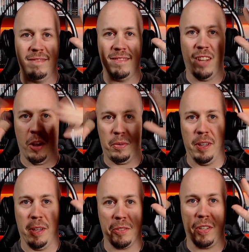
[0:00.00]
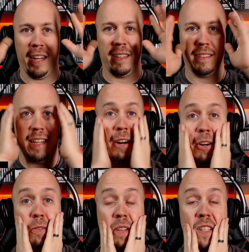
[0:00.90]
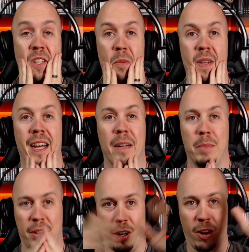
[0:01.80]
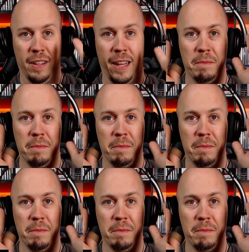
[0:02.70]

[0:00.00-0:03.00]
All three of those are dead. I don't know if Lindsay will be dead, but they're all dead.